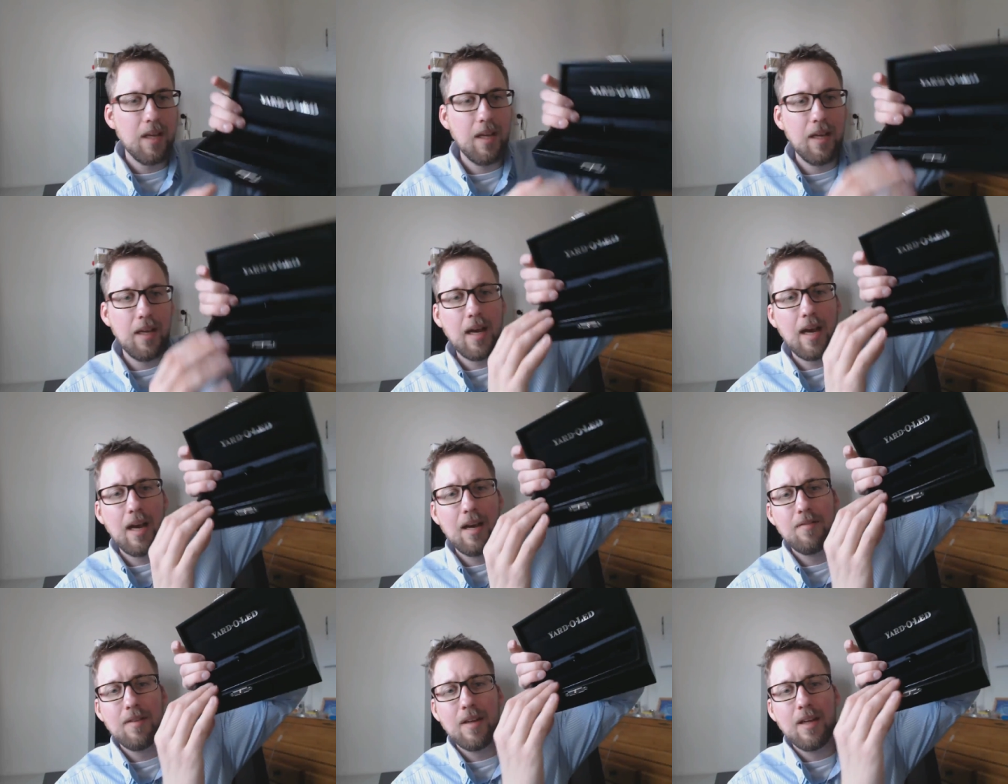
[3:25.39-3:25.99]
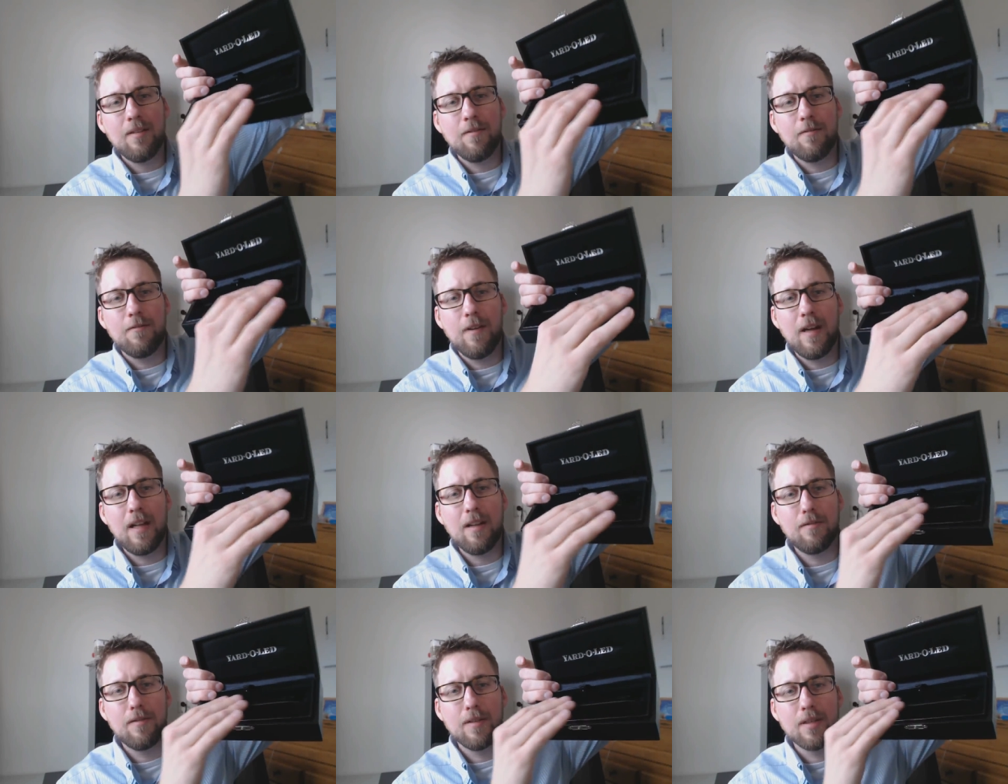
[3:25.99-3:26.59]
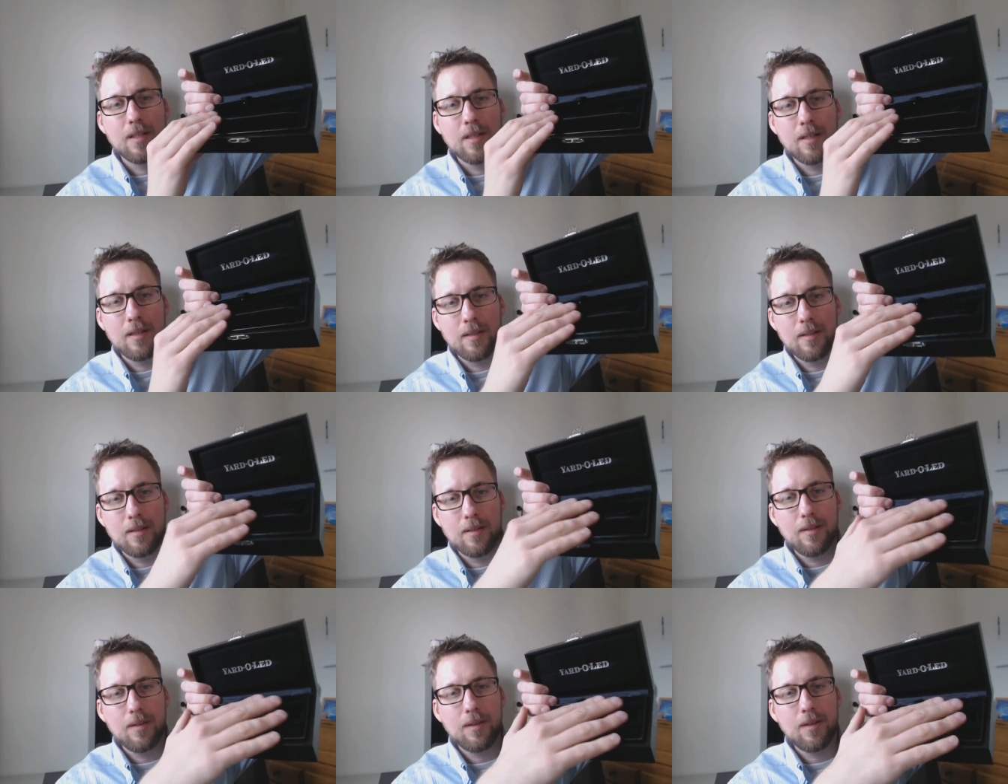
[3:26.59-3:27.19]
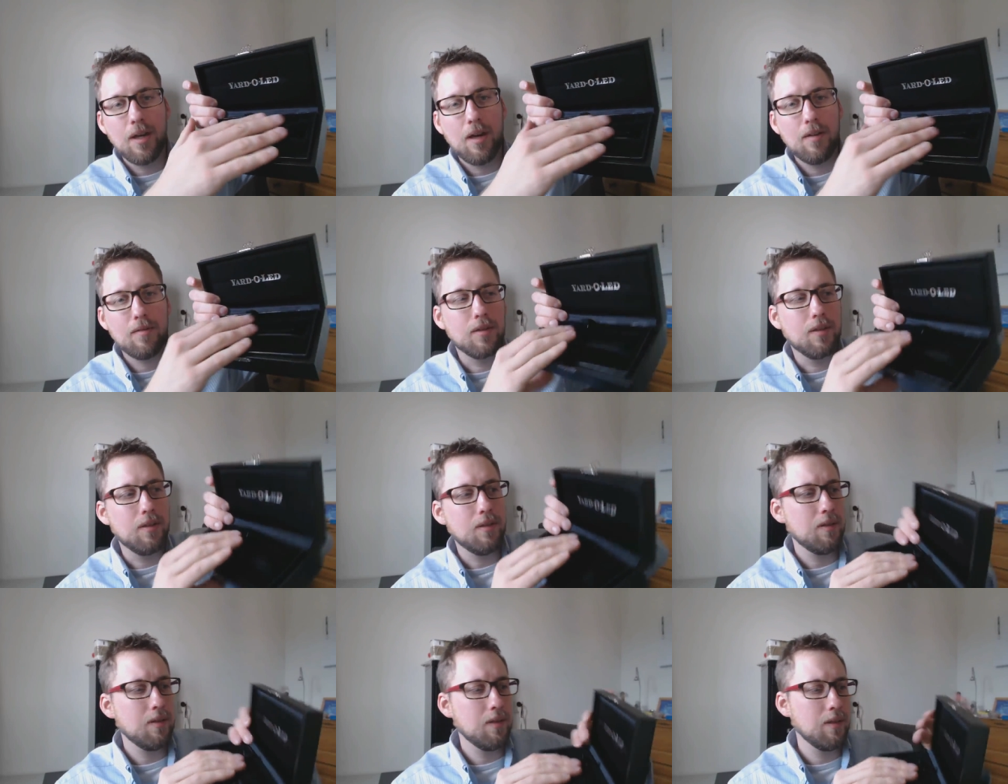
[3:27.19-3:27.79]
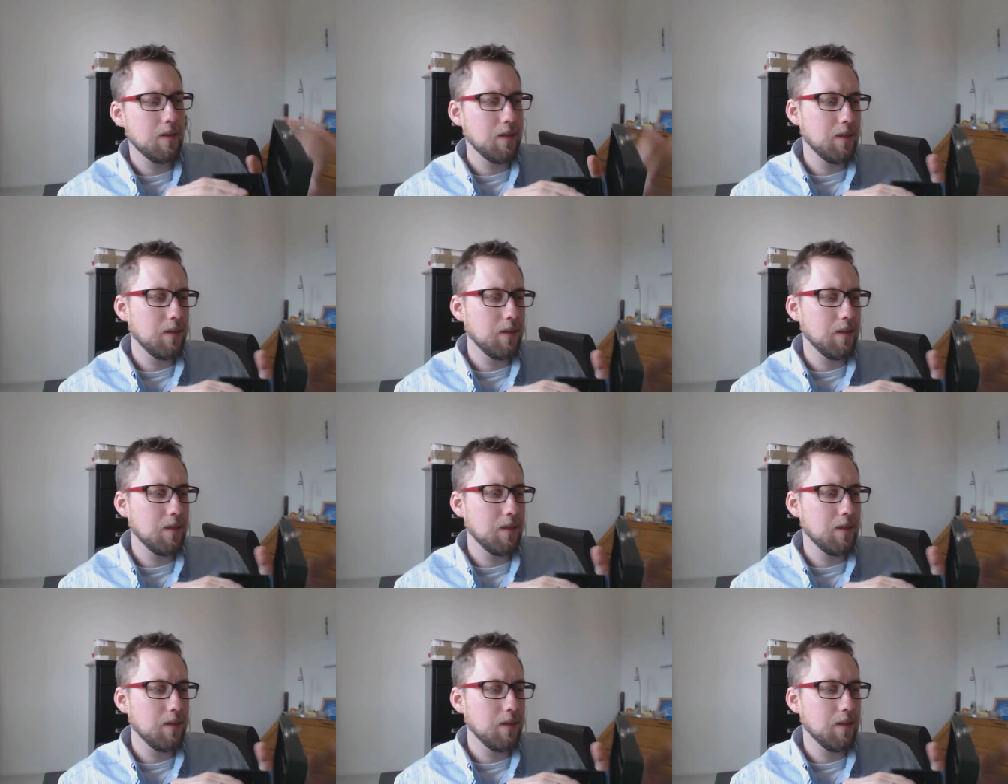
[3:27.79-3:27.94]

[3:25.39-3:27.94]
Here you have a velvet cover,